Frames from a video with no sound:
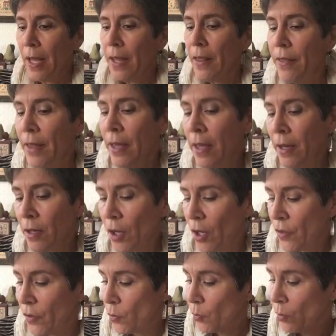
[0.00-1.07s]
Then
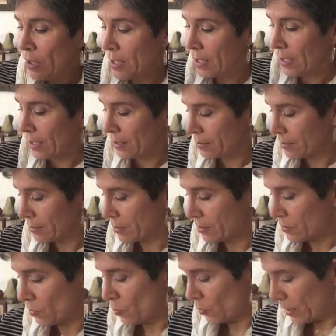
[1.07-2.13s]
on the weekends,
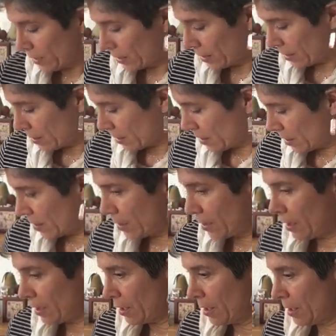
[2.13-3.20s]
when
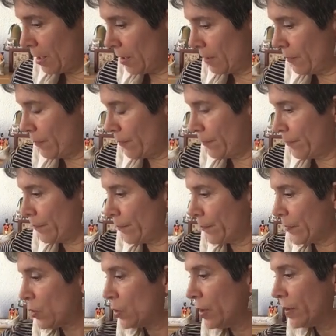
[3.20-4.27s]
I am
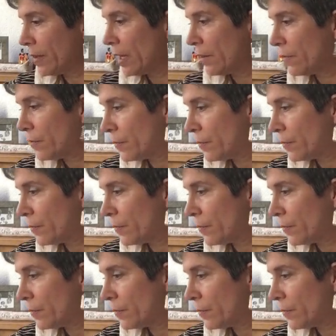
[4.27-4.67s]
during that